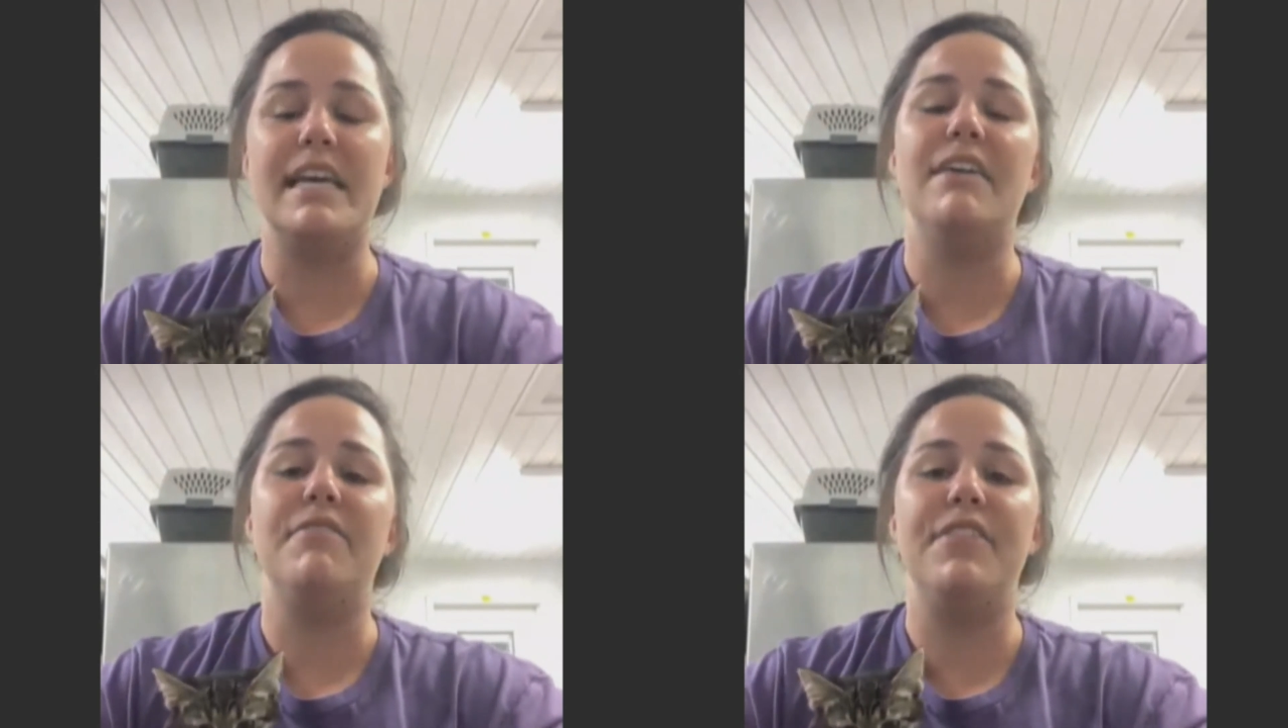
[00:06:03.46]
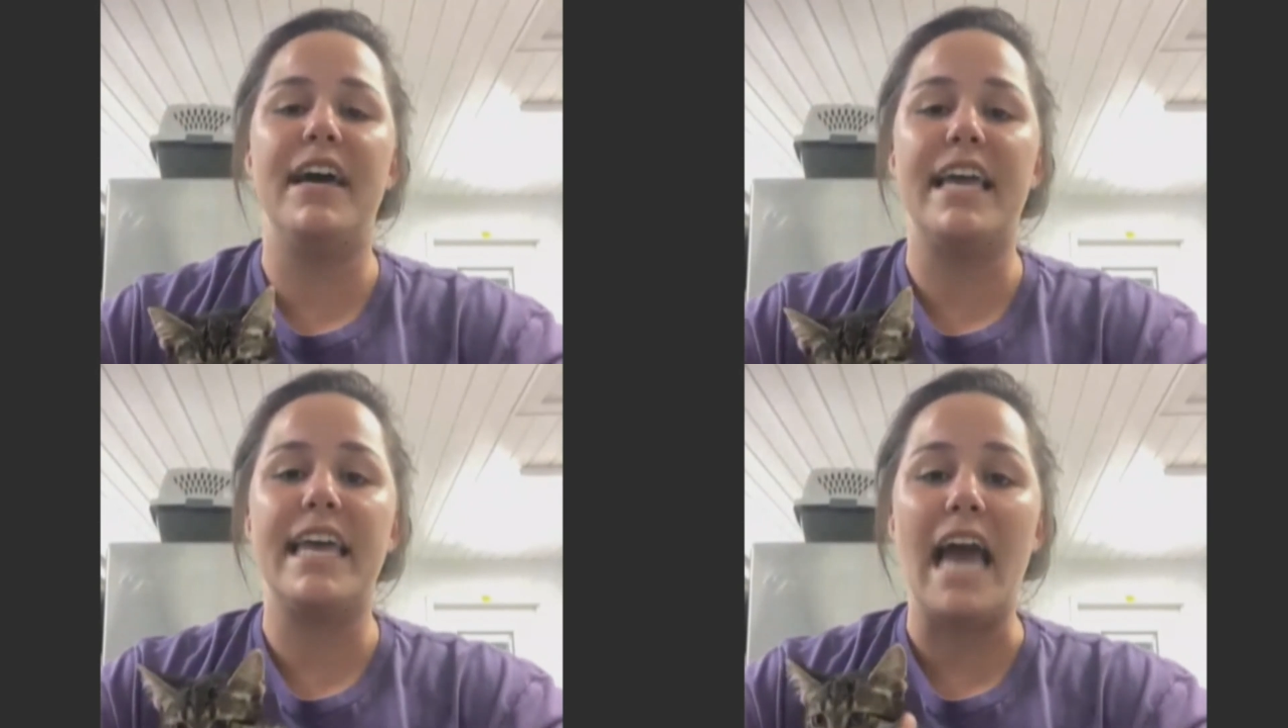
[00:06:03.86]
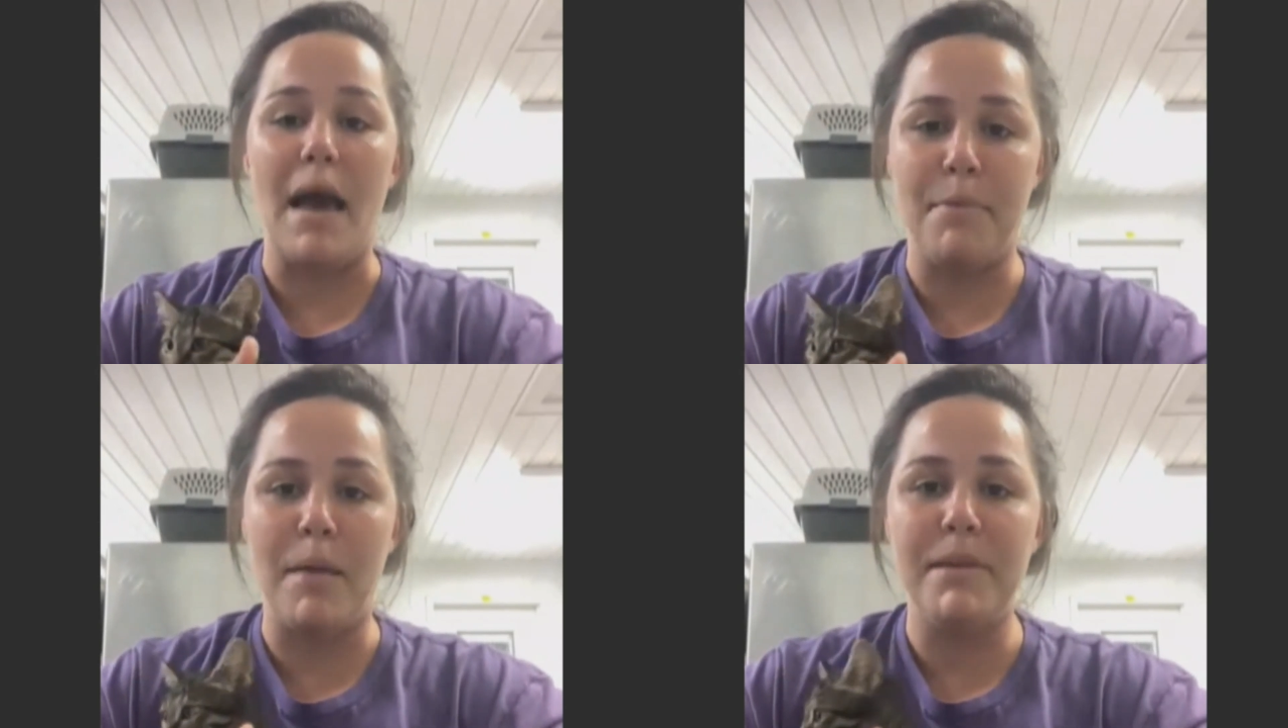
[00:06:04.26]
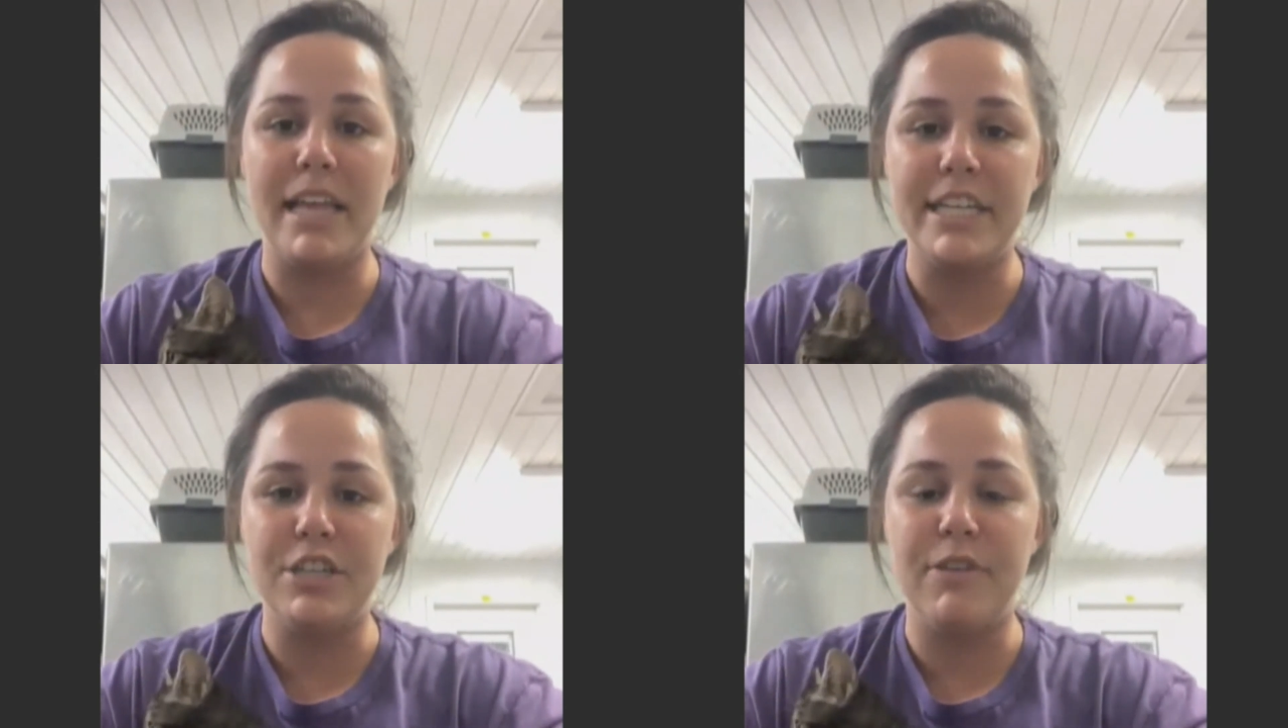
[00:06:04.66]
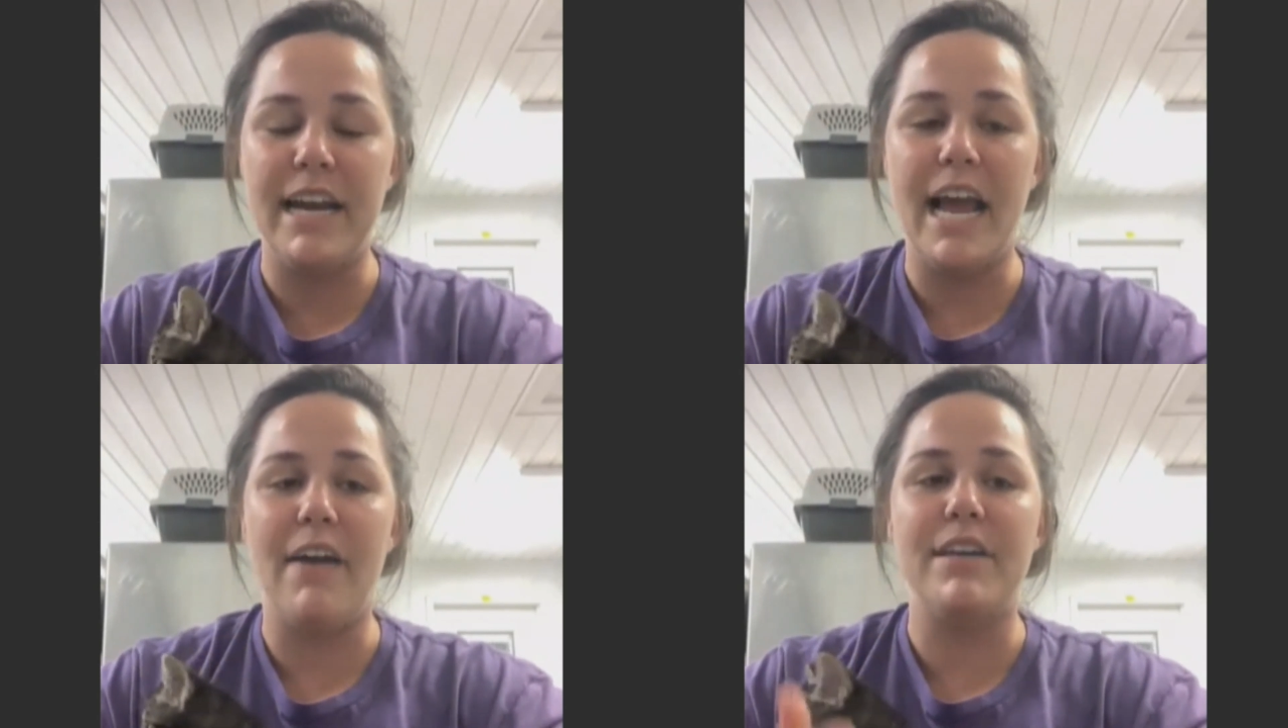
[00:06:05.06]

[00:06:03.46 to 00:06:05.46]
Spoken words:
of the cat population right now